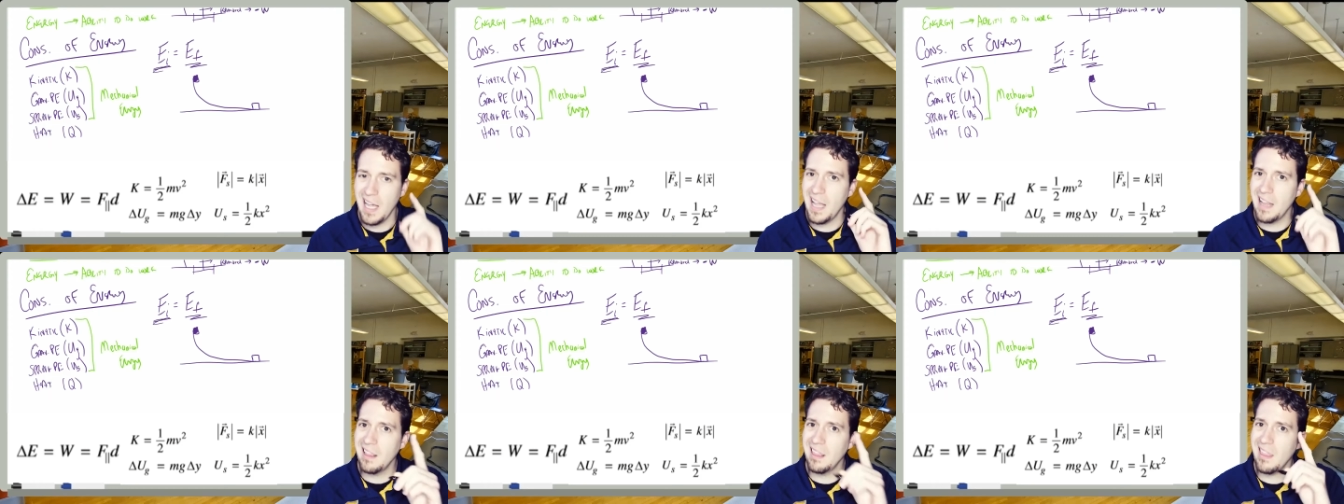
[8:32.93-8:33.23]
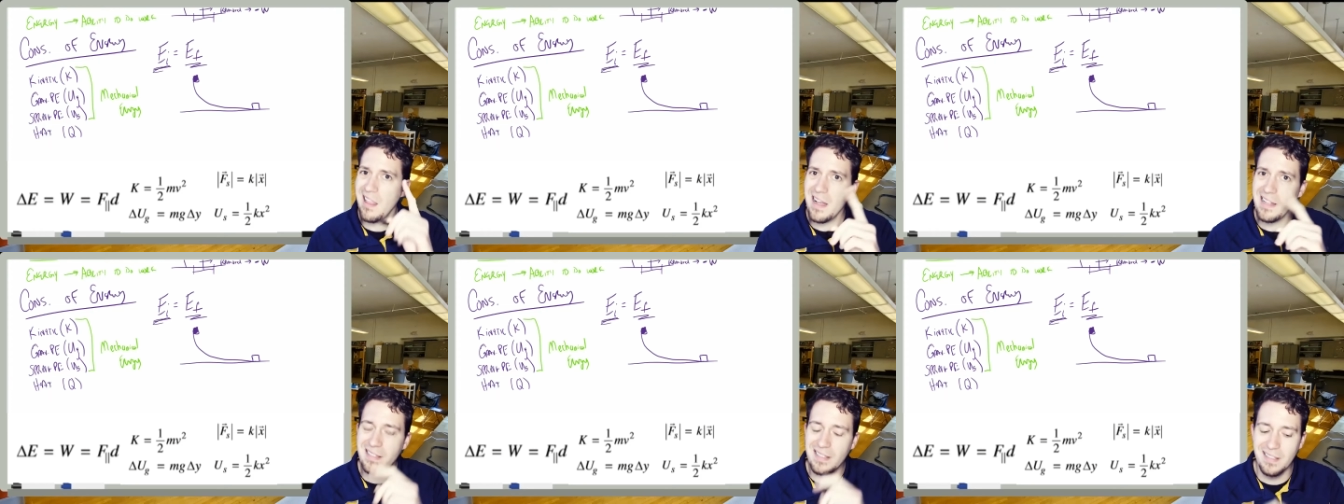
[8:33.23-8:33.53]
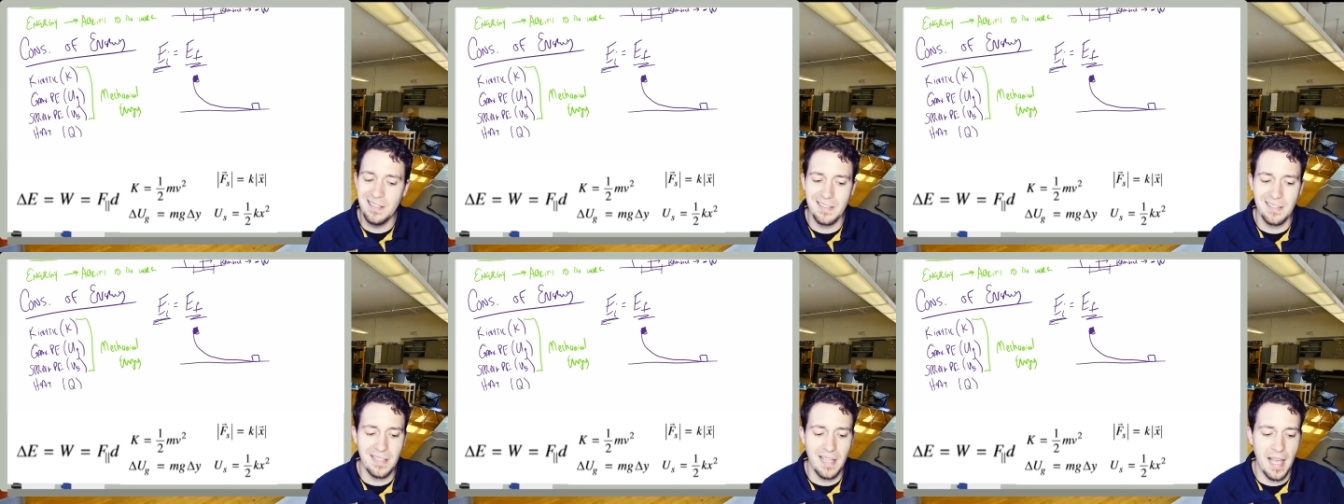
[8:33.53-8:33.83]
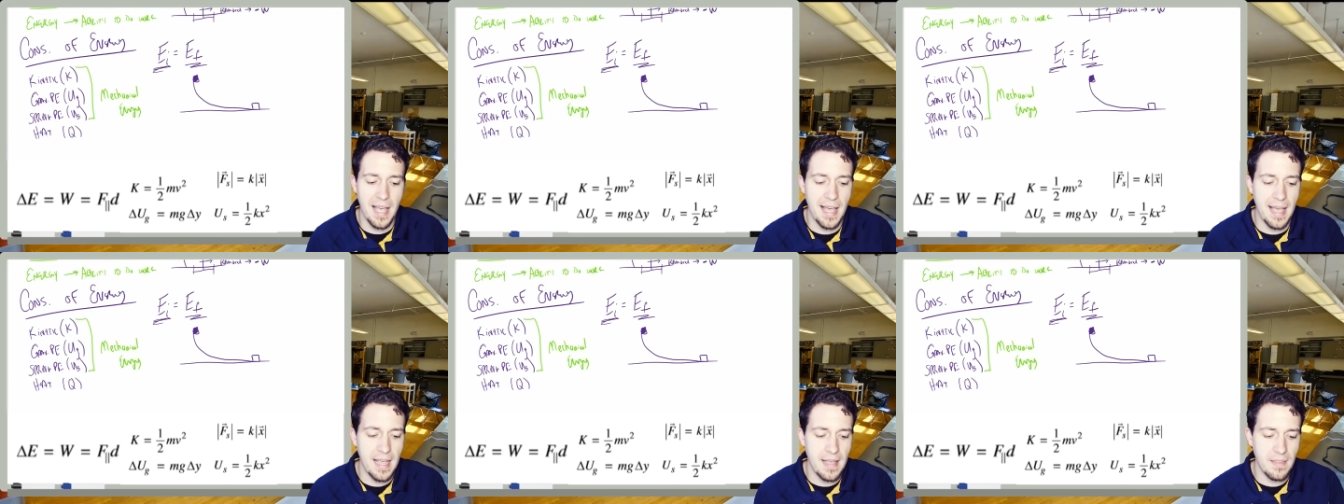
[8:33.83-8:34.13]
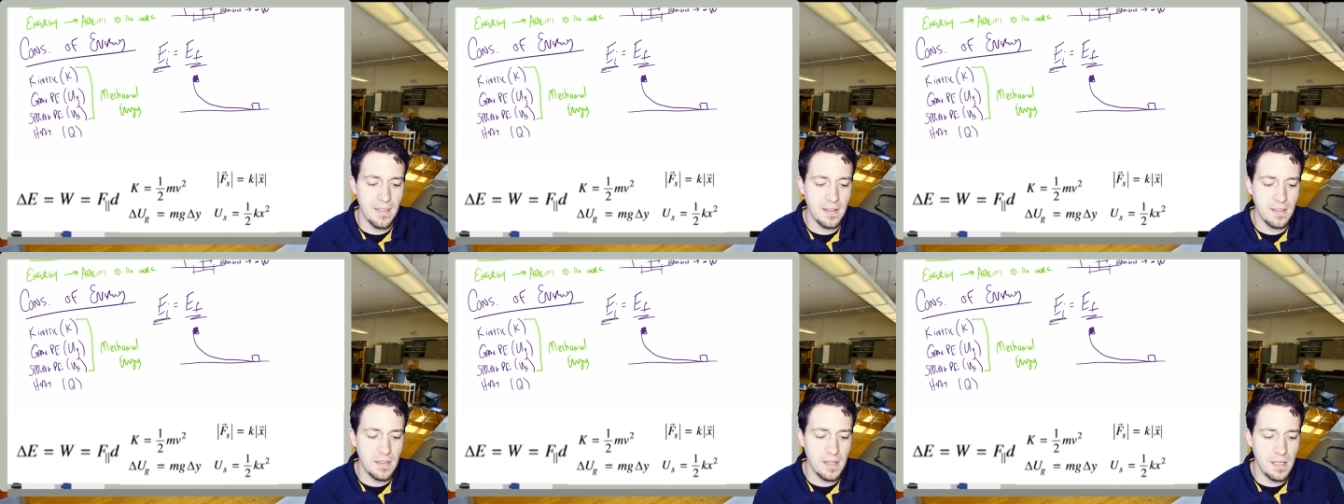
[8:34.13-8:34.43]
And let's say
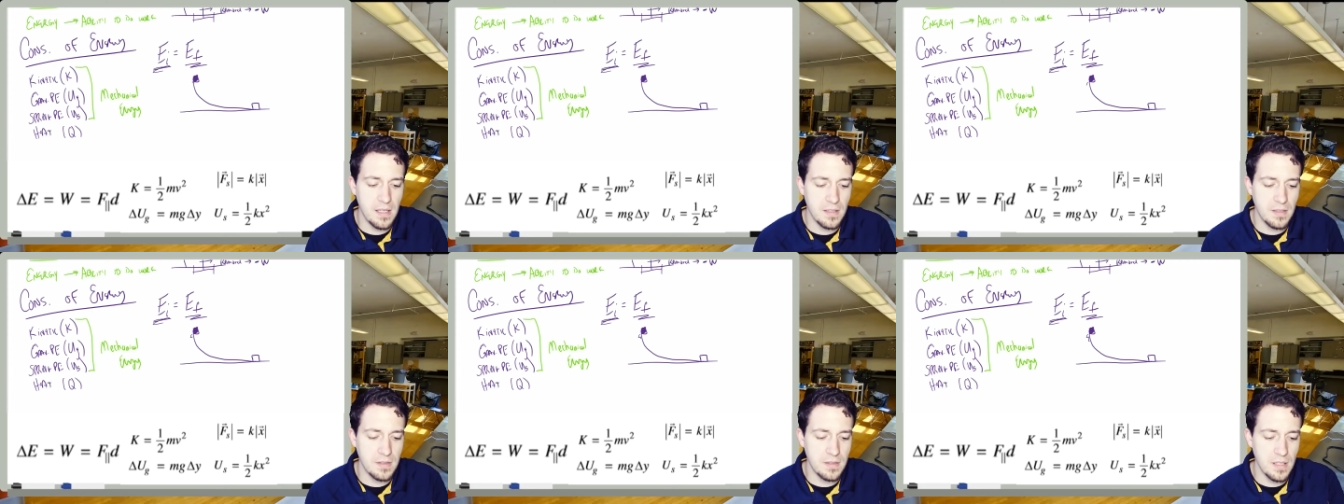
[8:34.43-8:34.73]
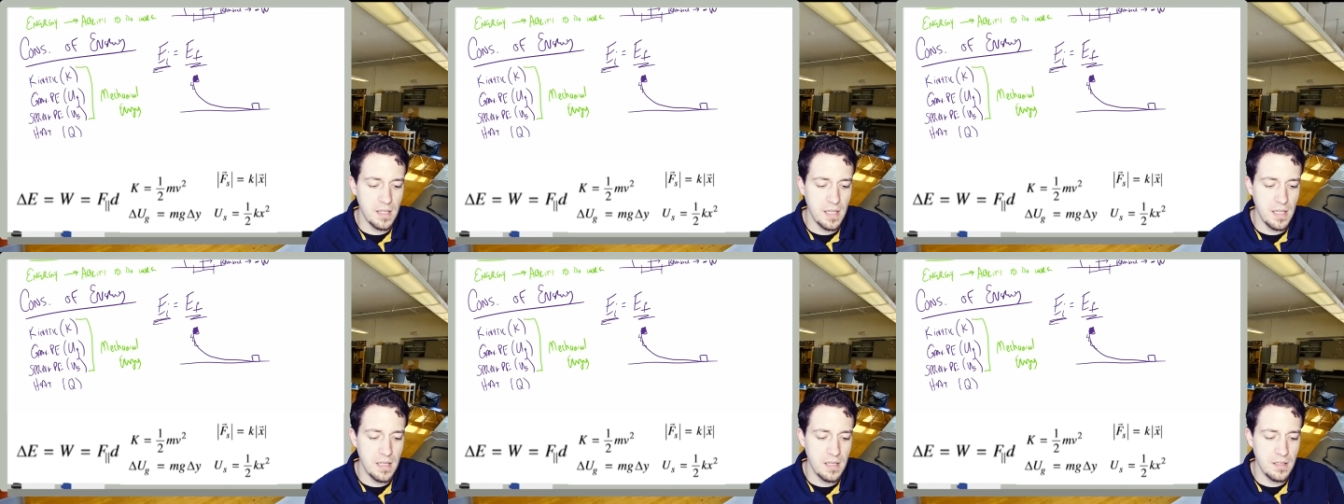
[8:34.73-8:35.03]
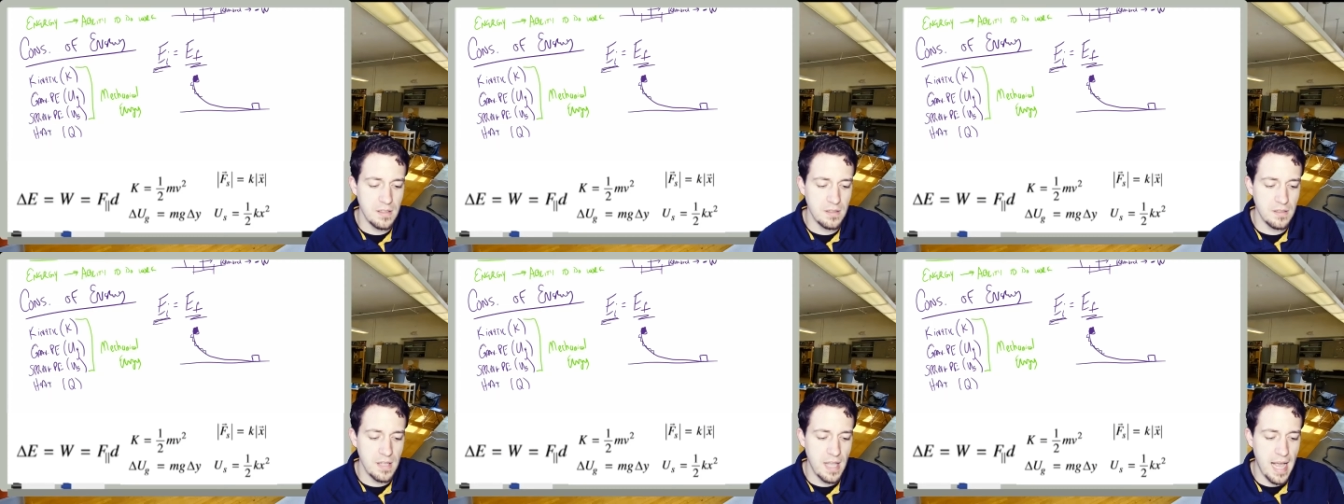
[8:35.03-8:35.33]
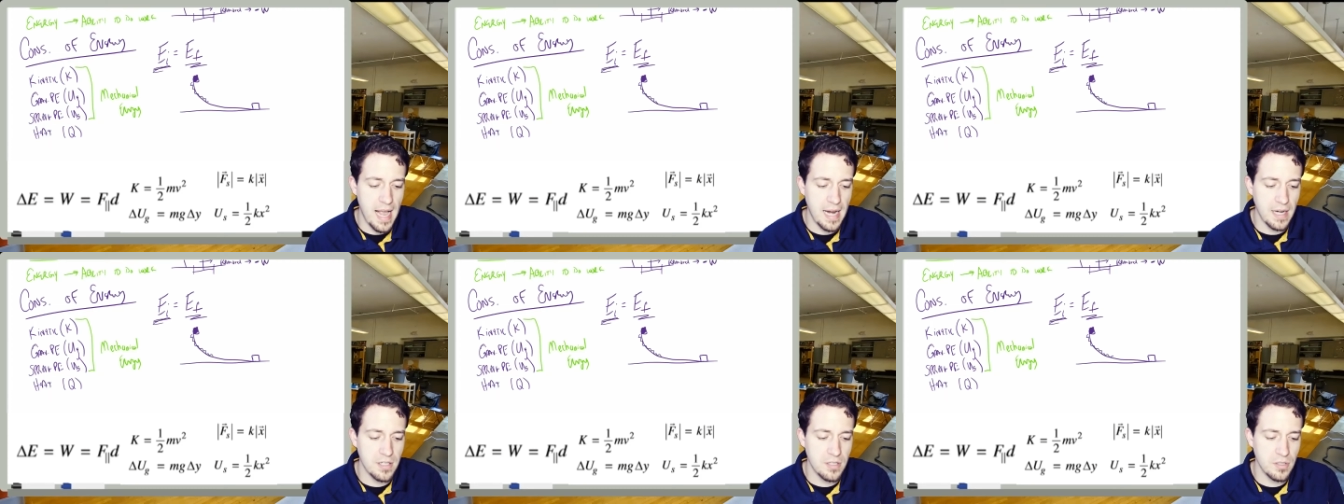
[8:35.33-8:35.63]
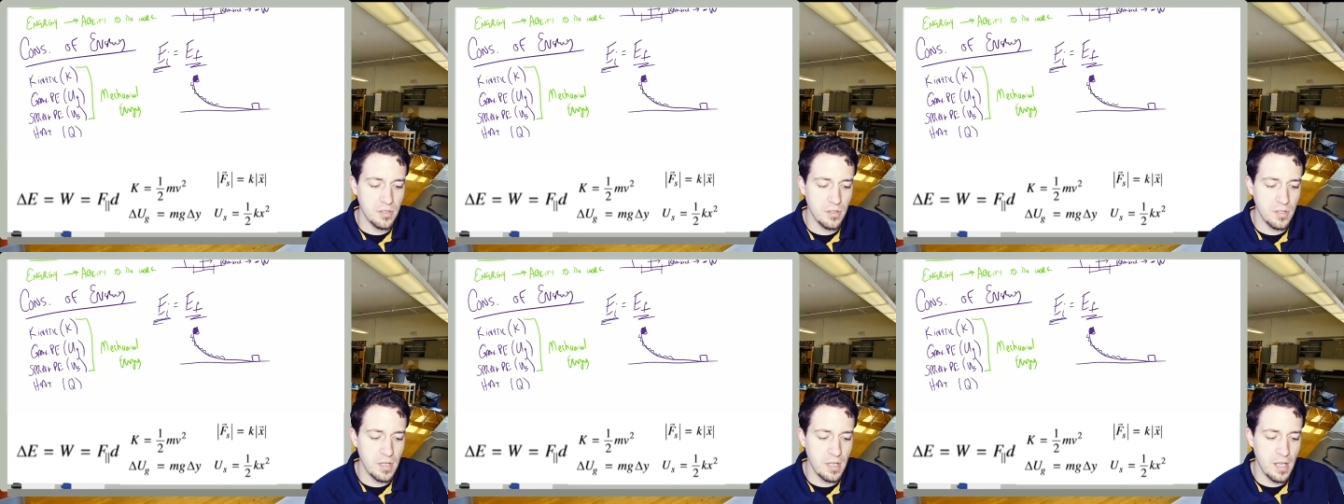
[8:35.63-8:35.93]
that this is
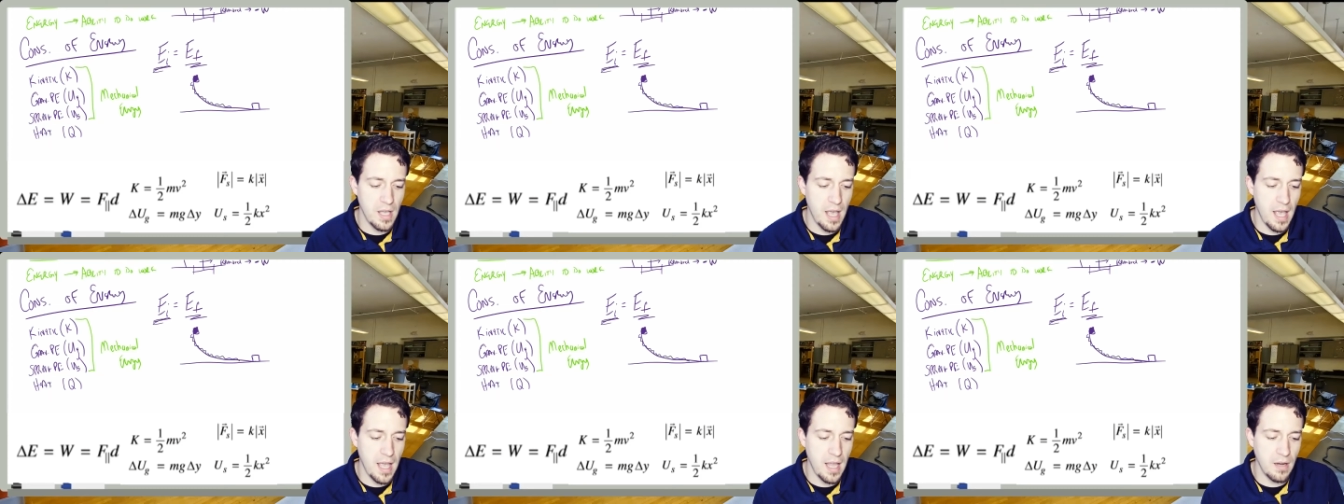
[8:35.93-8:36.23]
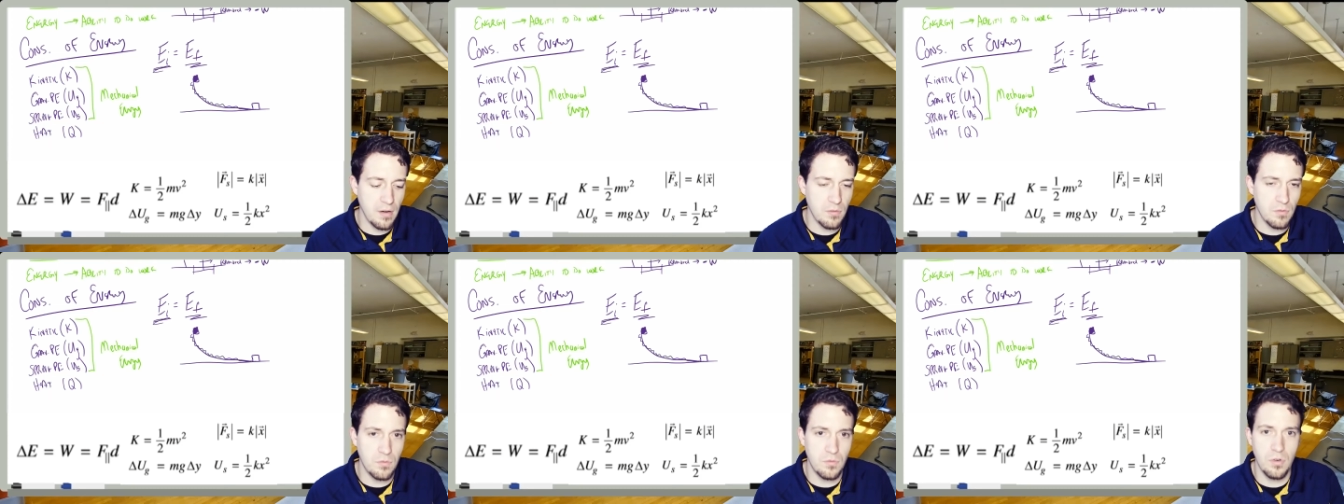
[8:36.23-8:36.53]
actually a